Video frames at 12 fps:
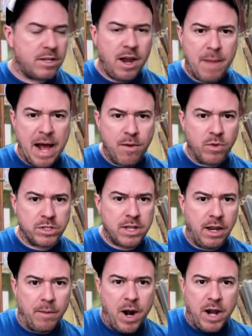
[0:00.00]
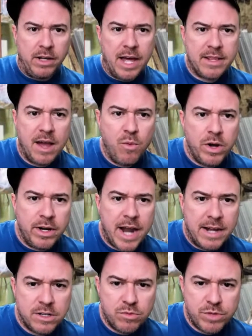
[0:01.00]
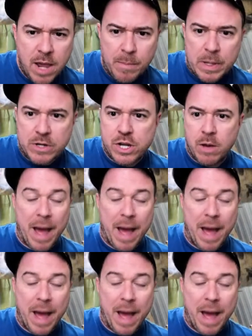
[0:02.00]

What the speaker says: Everybody was celebrating like they won a national championship.